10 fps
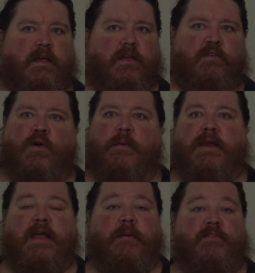He's one of my
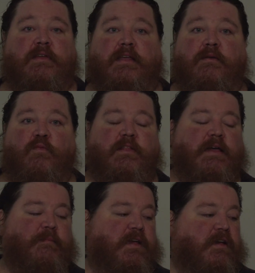neighbors, and he wouldn't
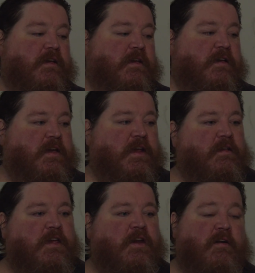let me. He
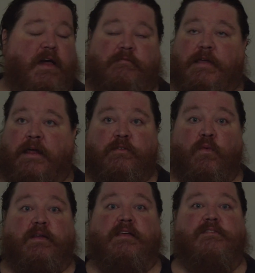didn't, you know. I don't know
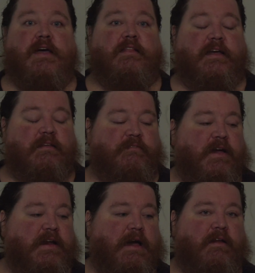where he lives. I'd like to
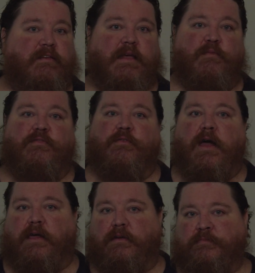find out. His name was
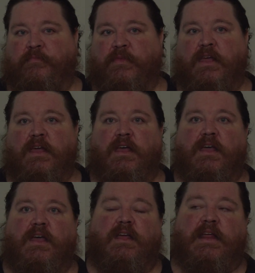Frank.
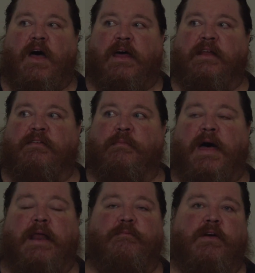Now I live at the
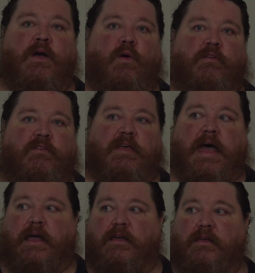bottom of a
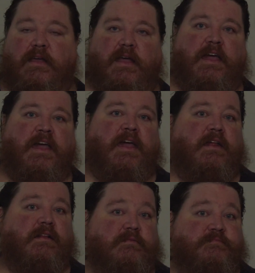cul-de-sac,
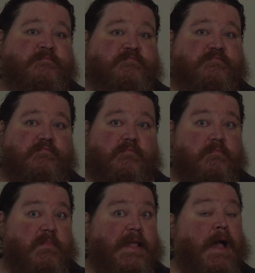and
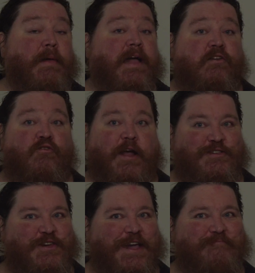I'm not in great
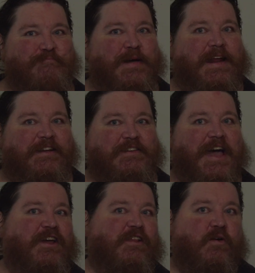shape, but because
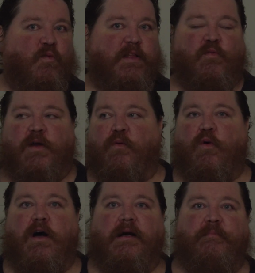I get a little winded when I
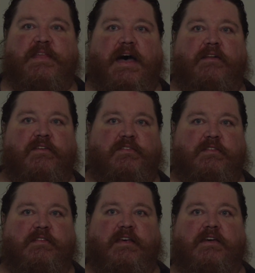walk up and down
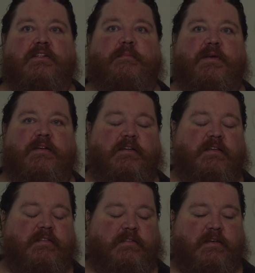the hill up here
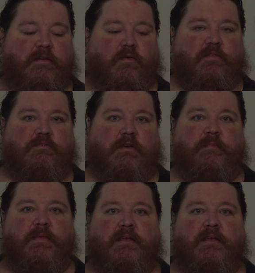to Coldstream,